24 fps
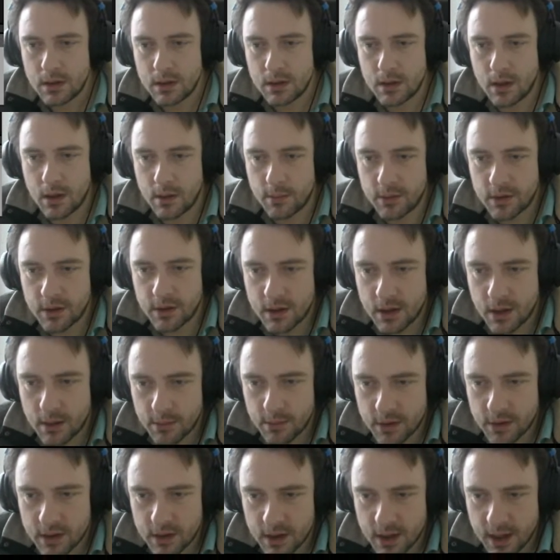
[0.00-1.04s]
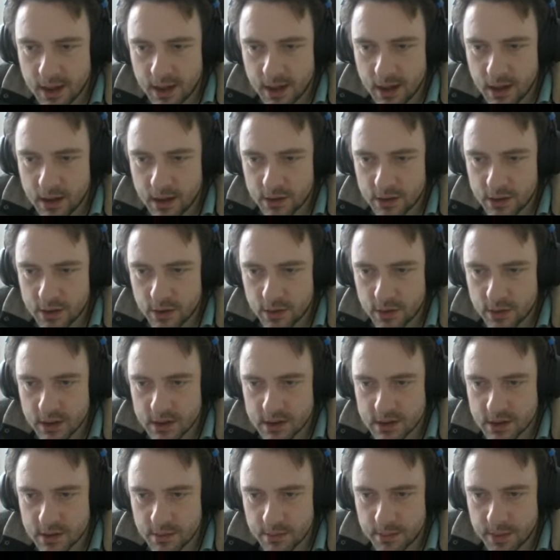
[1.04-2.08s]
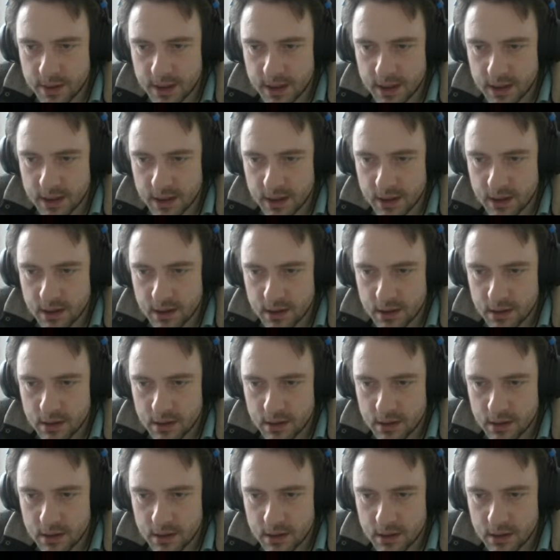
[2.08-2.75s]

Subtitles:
No, I'm gonna like undo this completely.